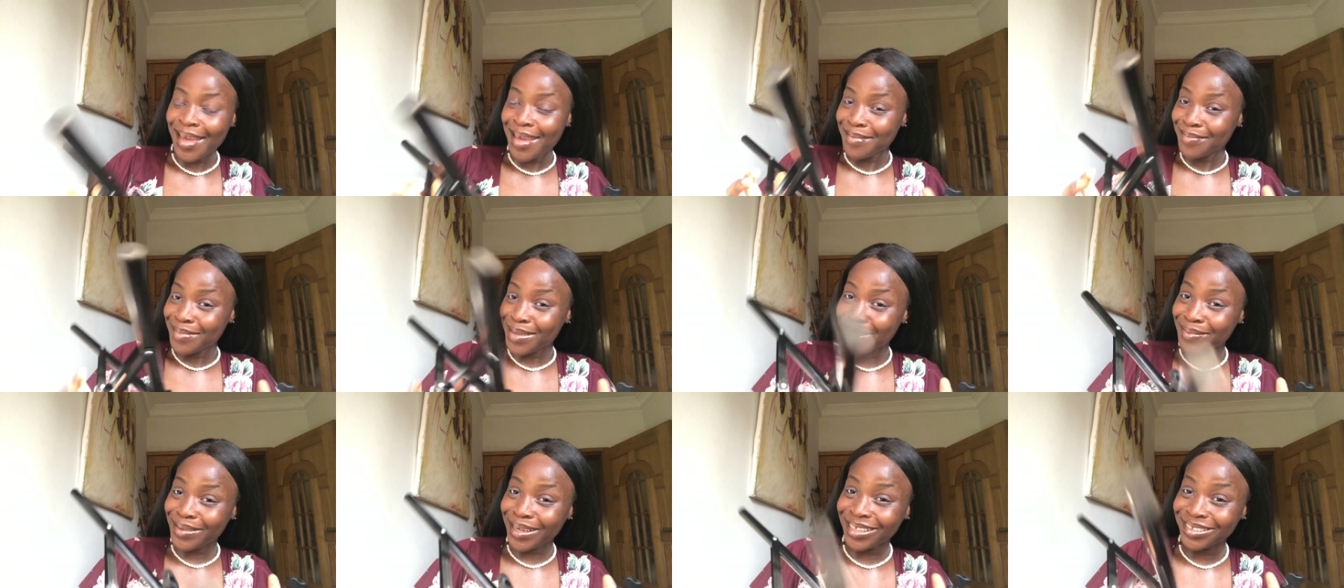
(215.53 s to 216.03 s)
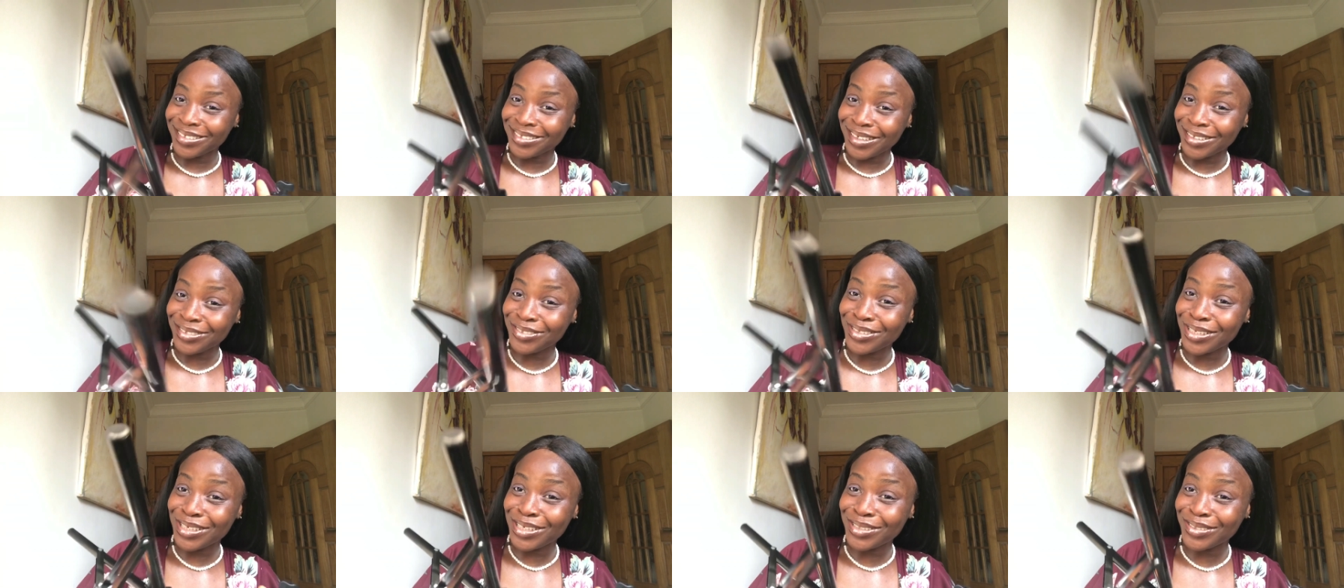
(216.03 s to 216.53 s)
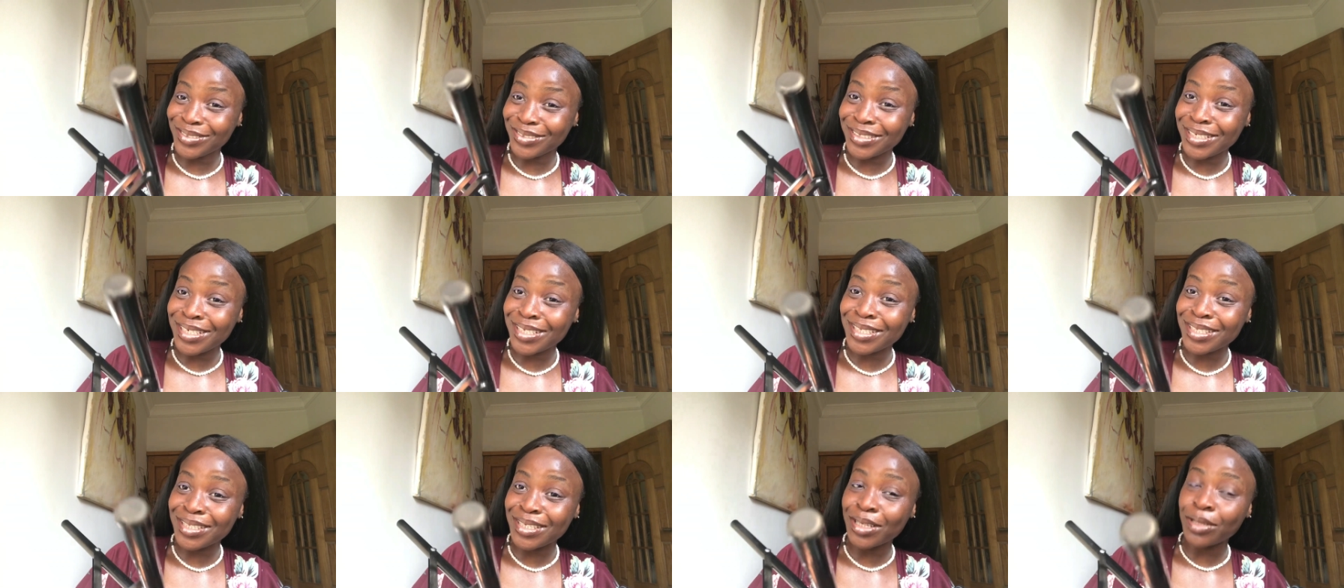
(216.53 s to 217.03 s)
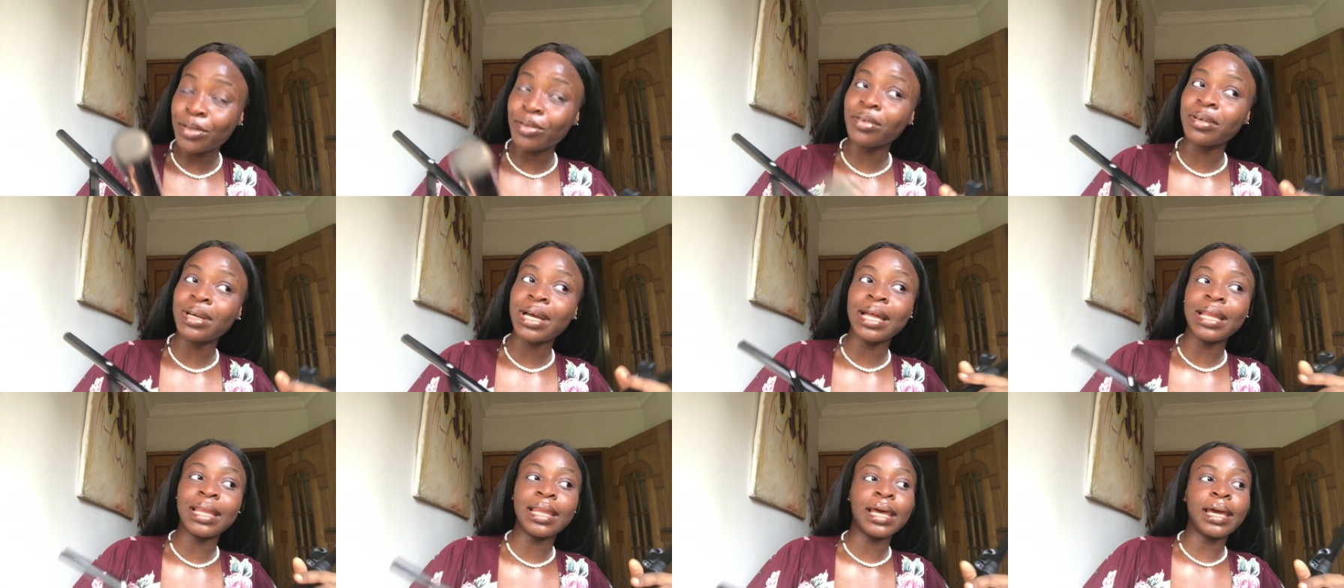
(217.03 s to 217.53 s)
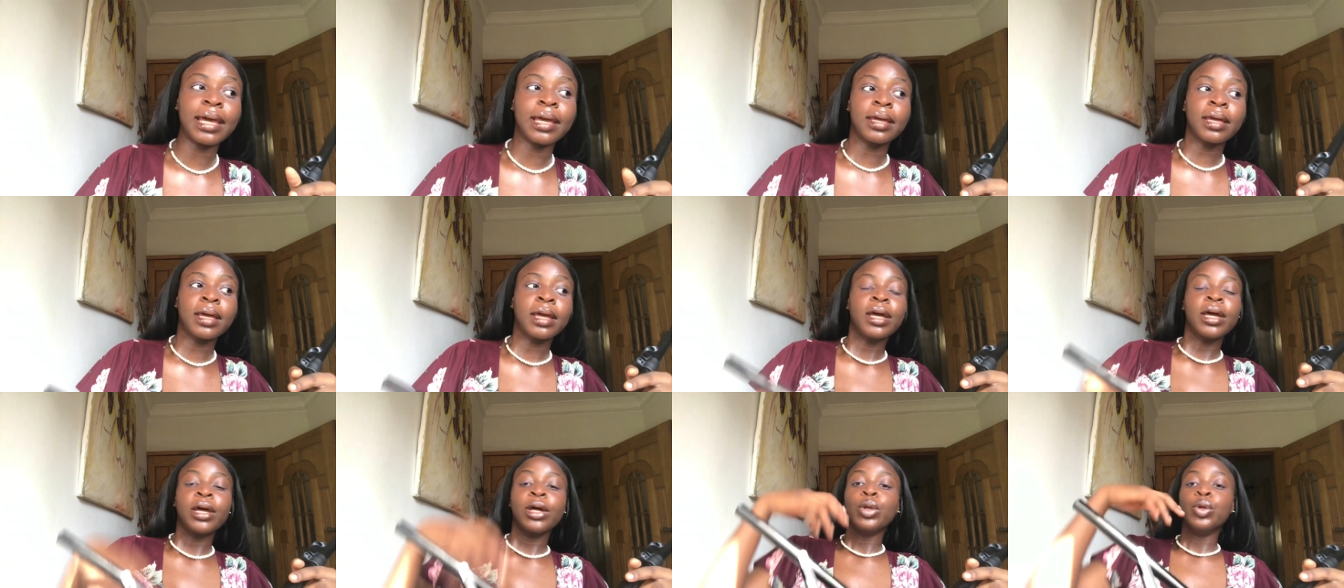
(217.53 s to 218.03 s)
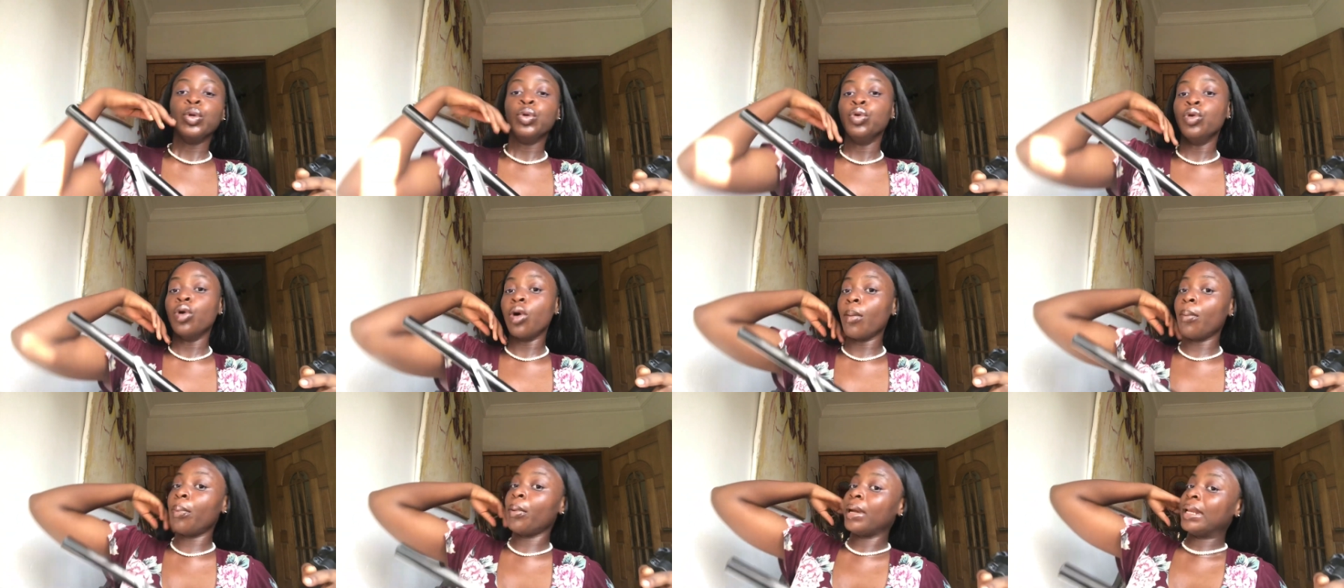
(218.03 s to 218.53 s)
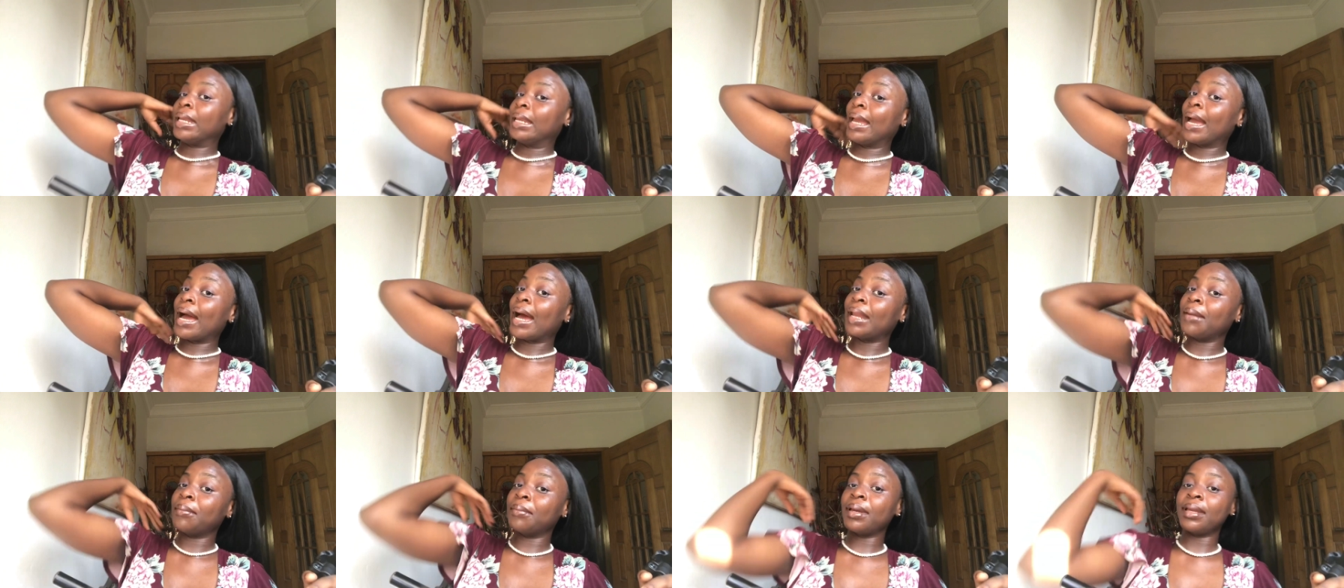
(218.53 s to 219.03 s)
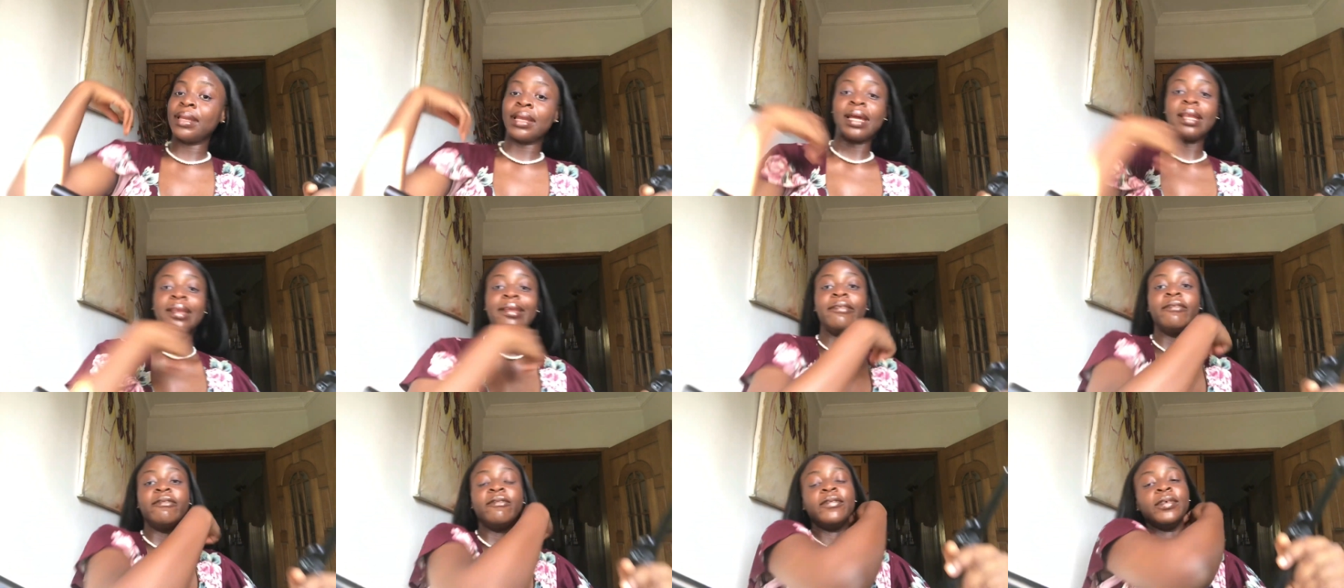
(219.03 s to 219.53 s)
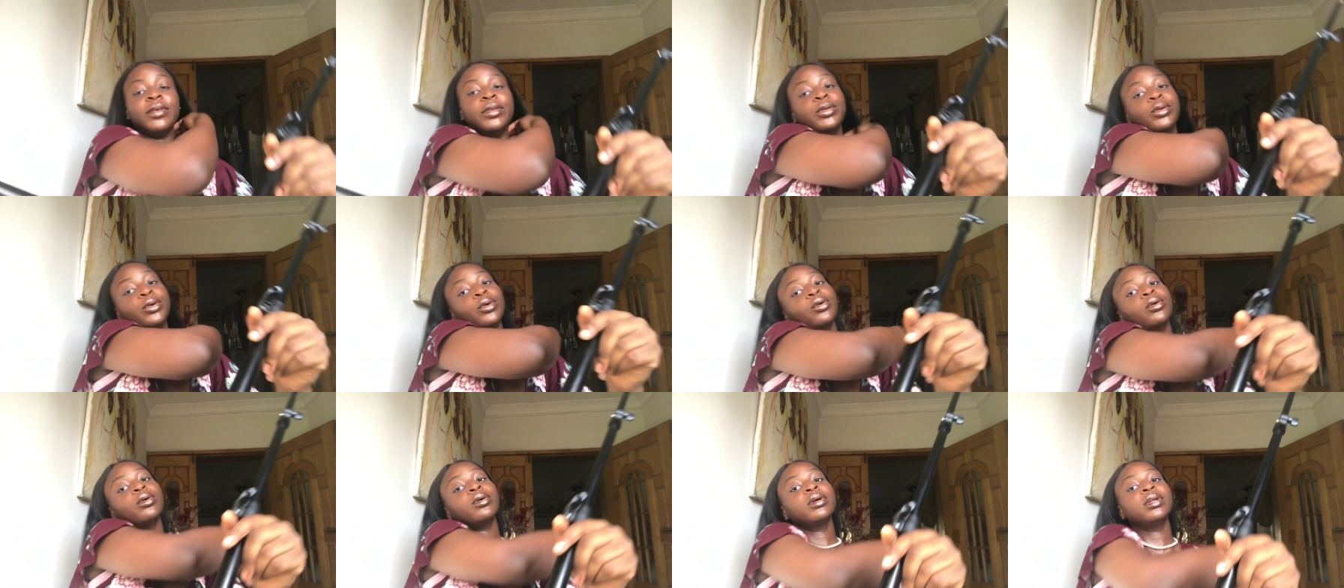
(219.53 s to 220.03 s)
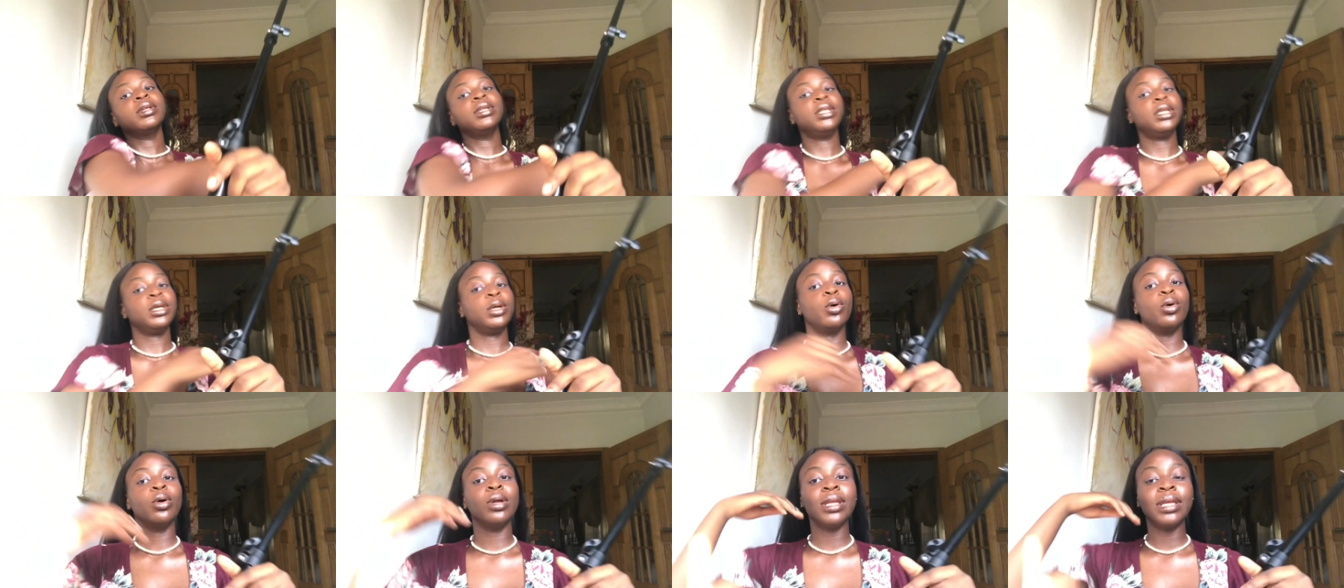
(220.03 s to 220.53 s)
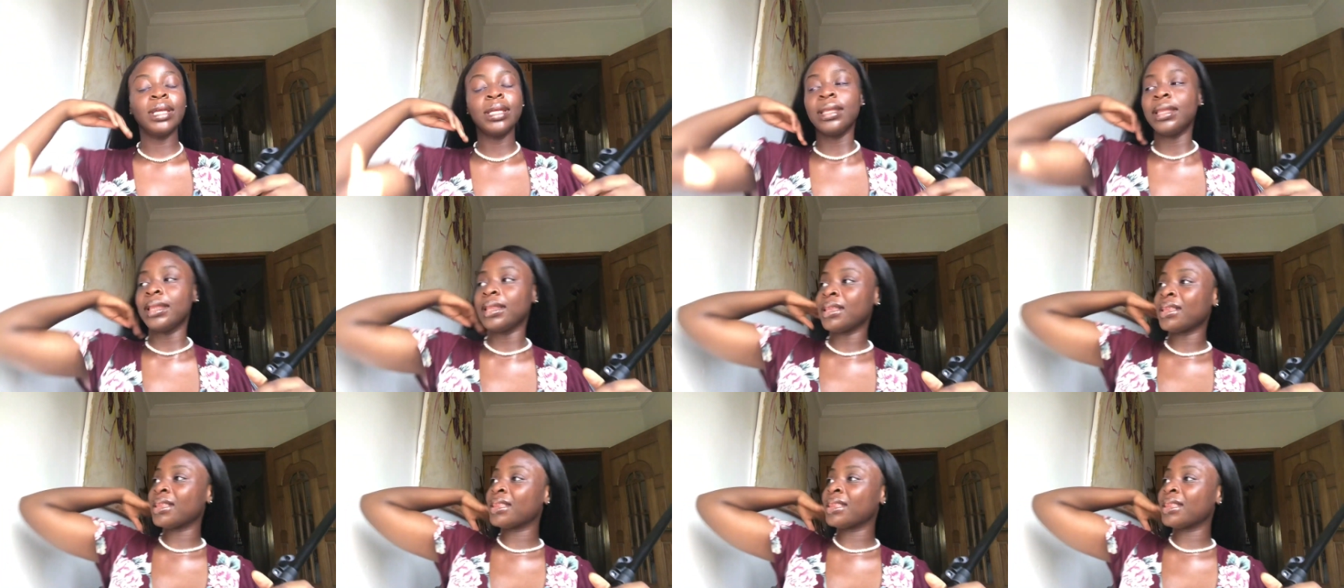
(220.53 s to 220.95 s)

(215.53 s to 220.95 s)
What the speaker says: maybe I should actually do this thing. And like, nobody had made any video. The only